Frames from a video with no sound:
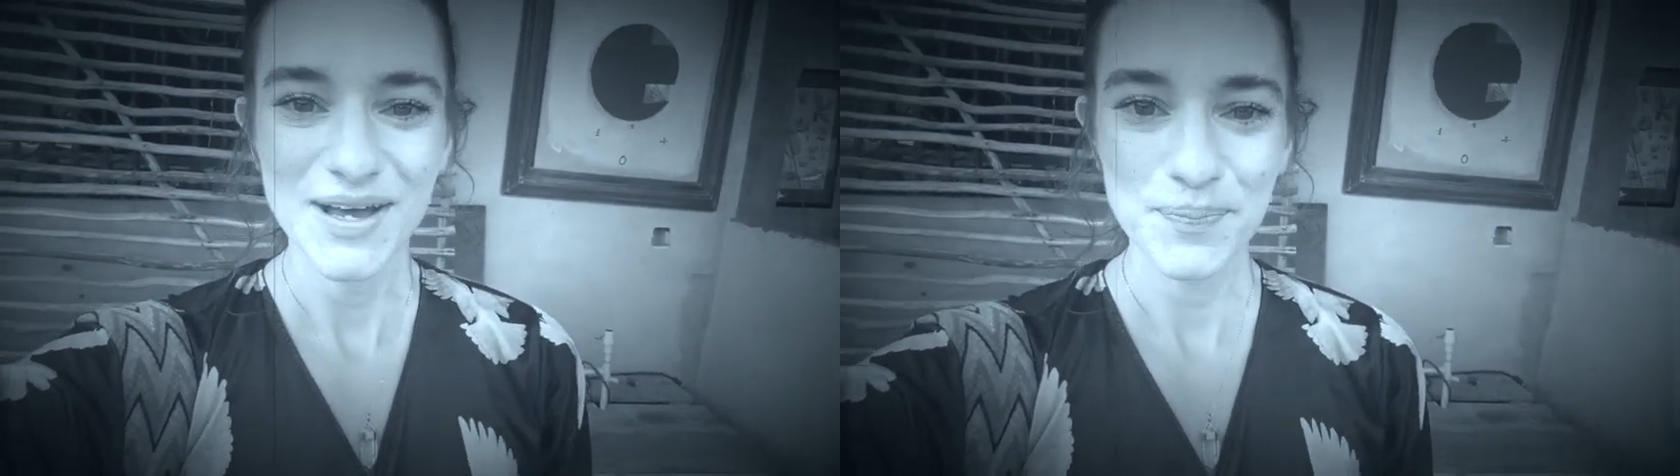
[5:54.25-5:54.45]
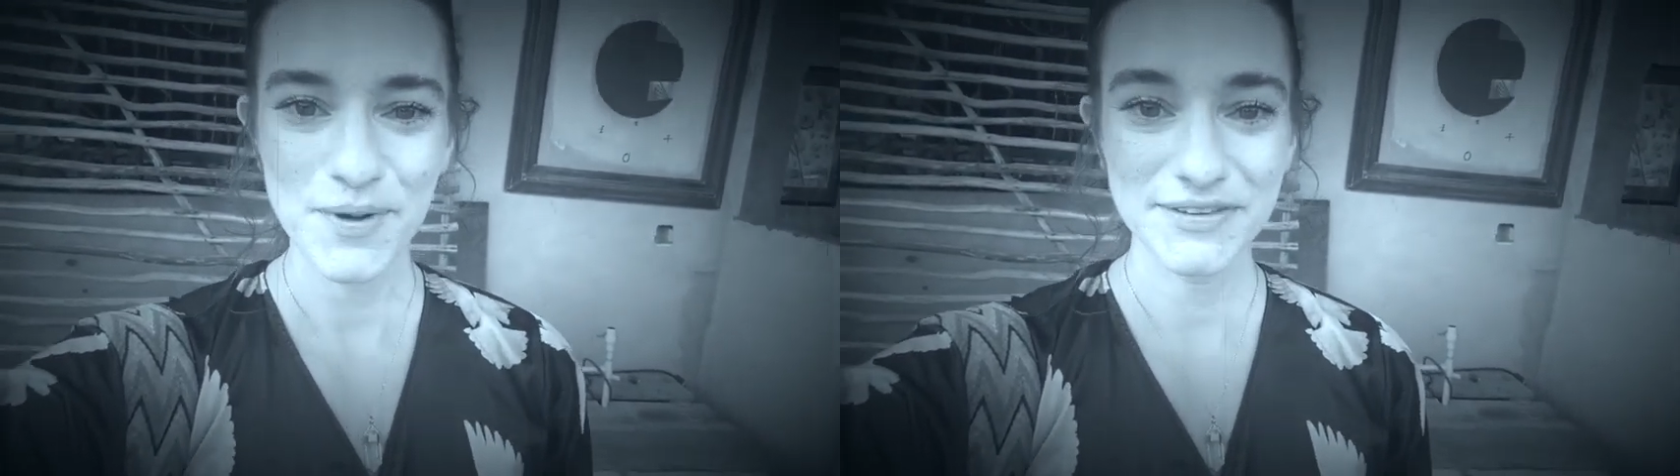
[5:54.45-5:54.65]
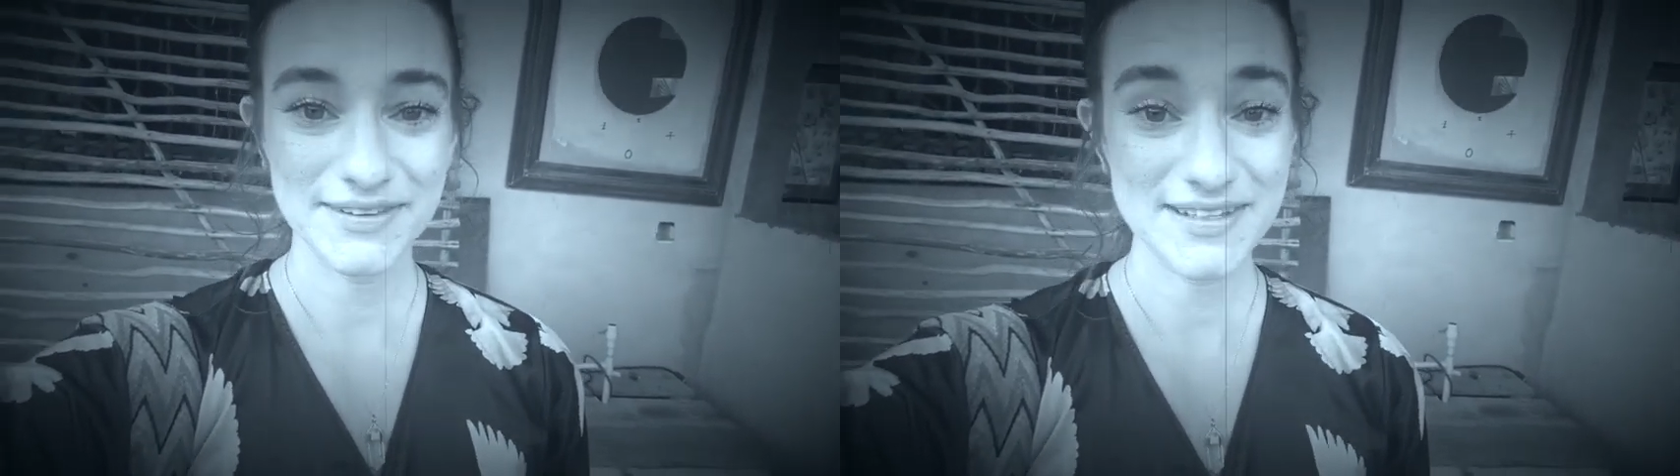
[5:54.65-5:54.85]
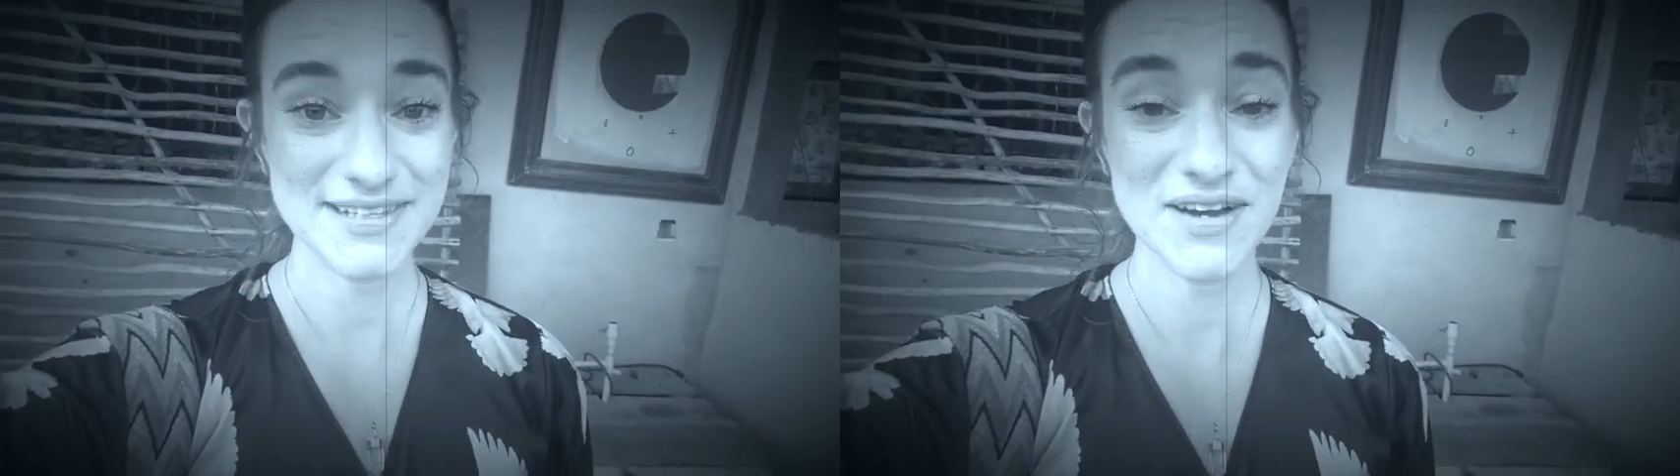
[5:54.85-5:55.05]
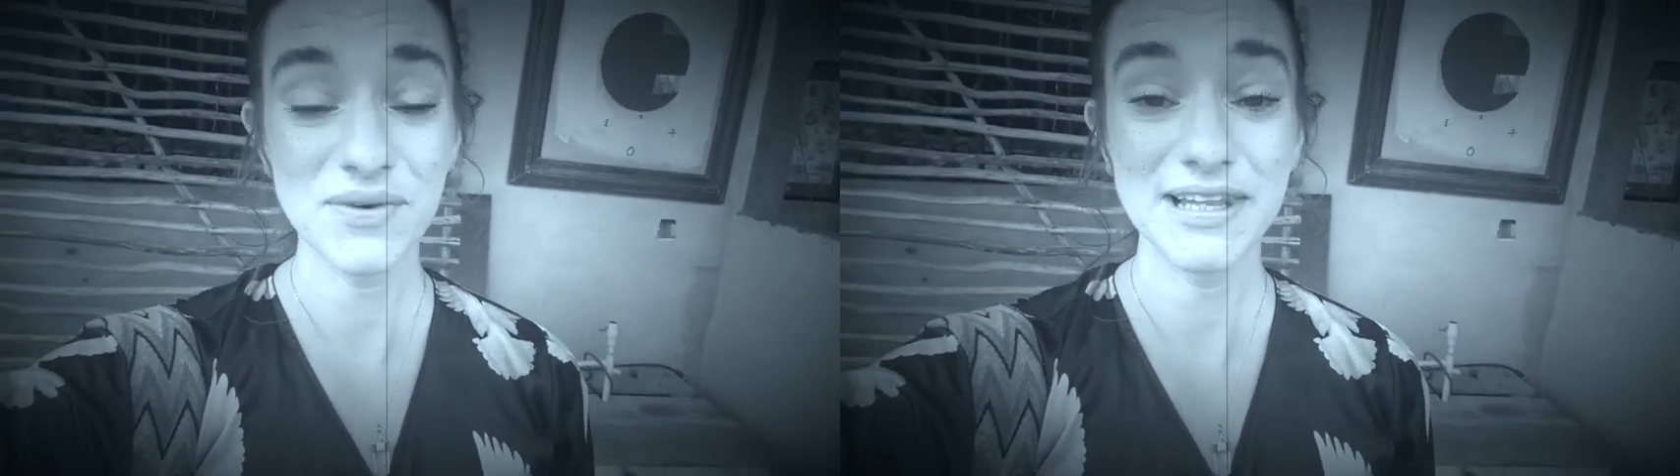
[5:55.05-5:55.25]
But this
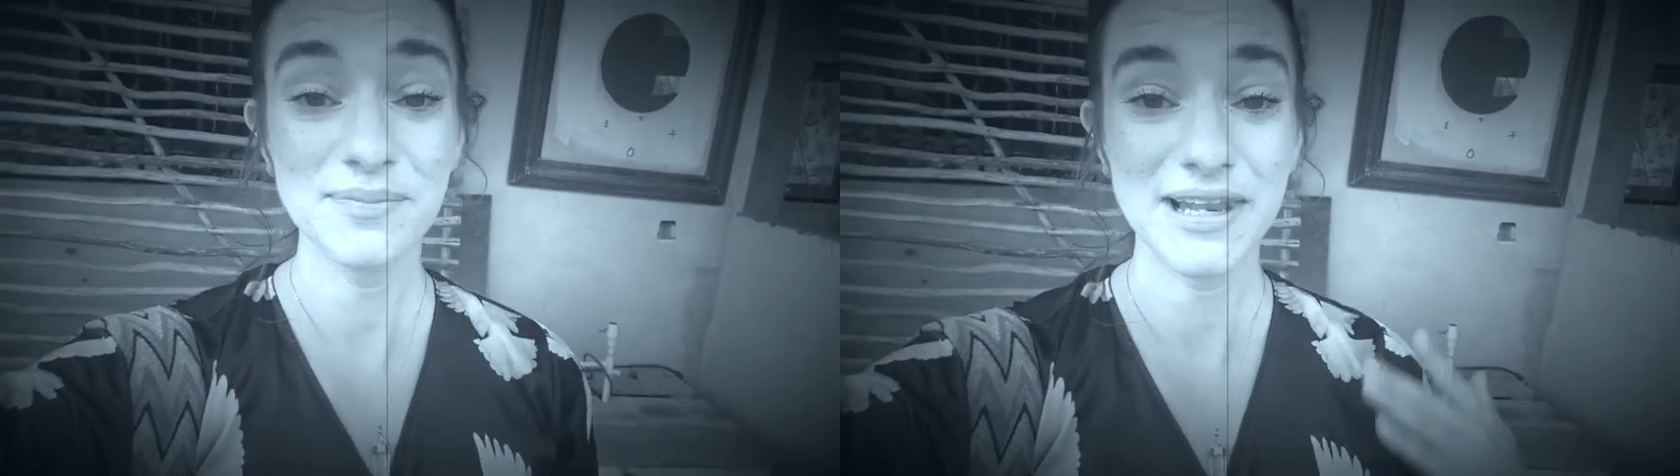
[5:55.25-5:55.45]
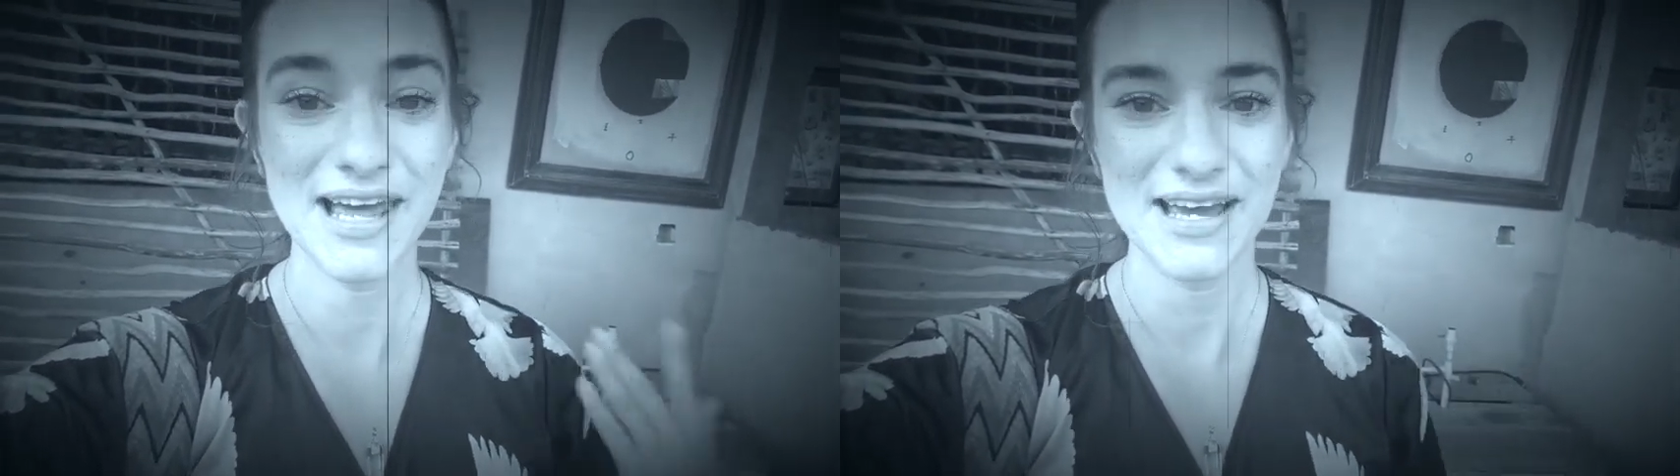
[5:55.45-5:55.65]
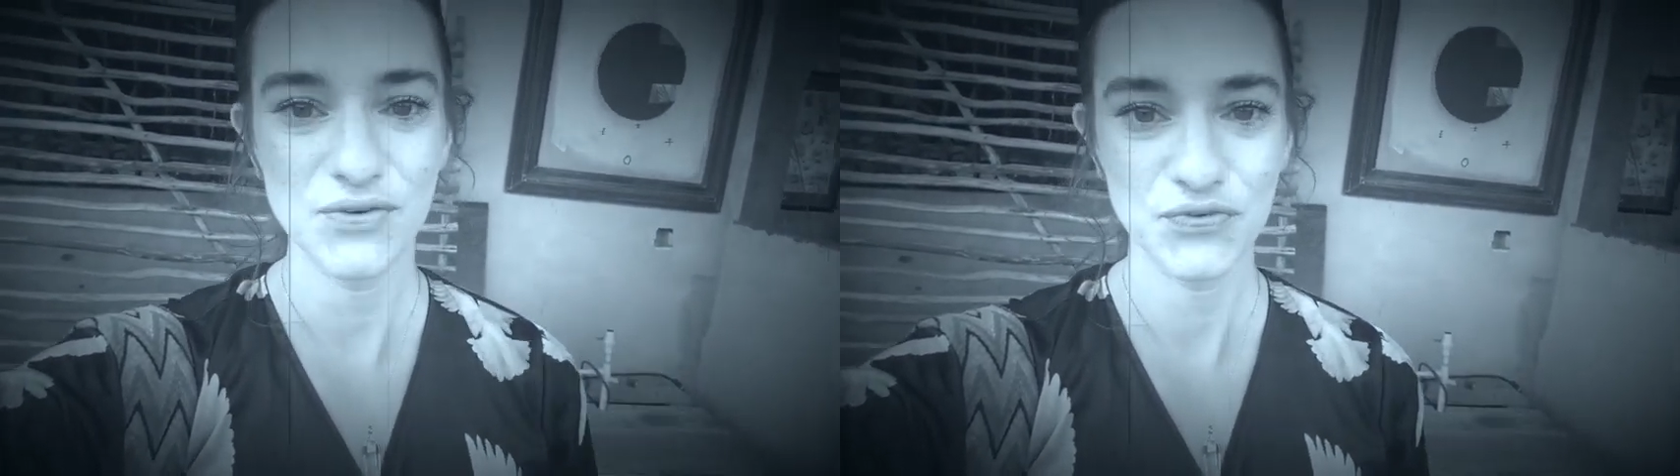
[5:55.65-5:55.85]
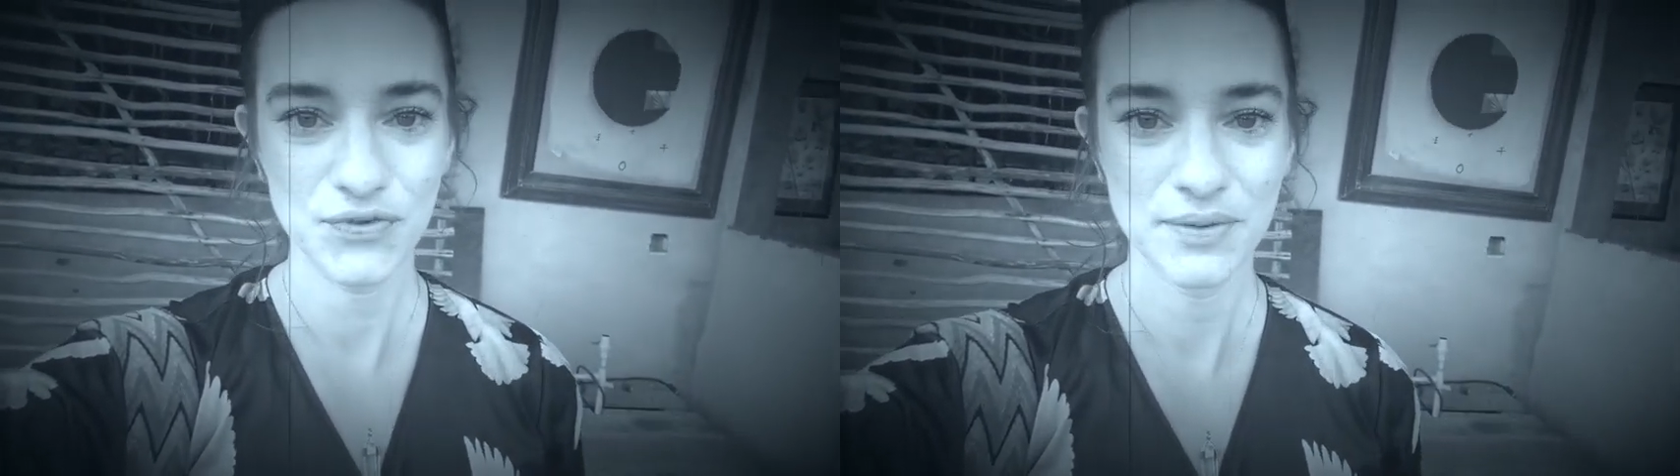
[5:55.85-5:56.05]
is how I live my life.